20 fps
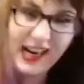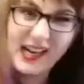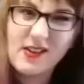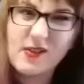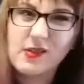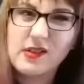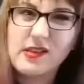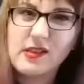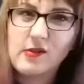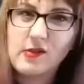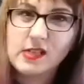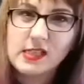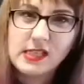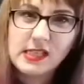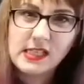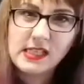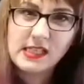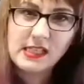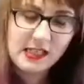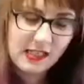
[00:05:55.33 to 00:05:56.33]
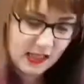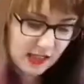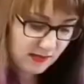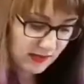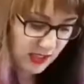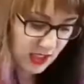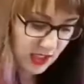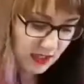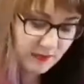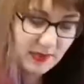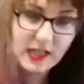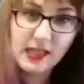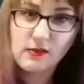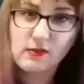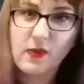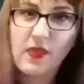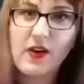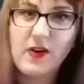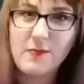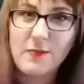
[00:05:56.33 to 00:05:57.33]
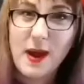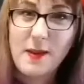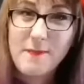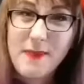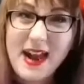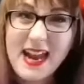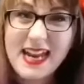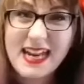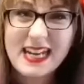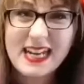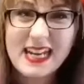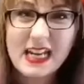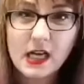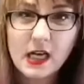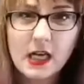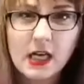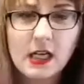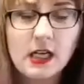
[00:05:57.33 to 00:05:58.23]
I know it's noisy, especially because without my mic,